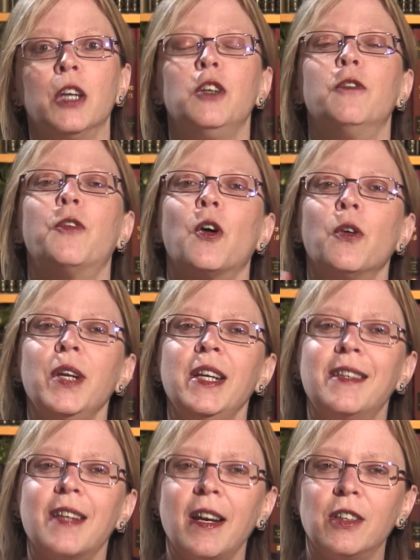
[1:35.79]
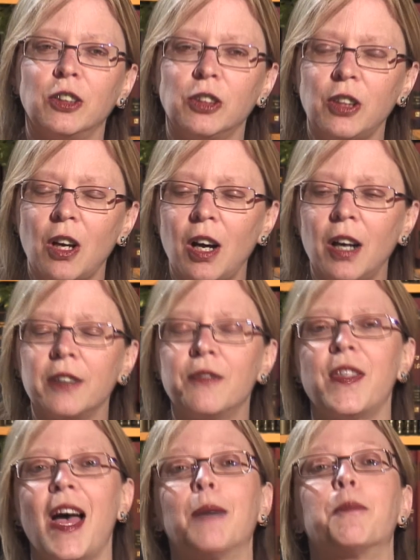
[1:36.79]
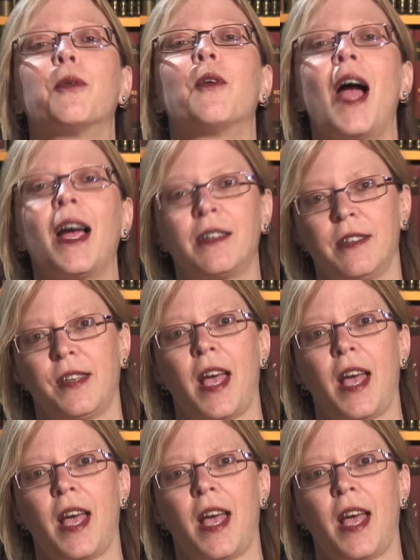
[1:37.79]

You've already done a lot of that practice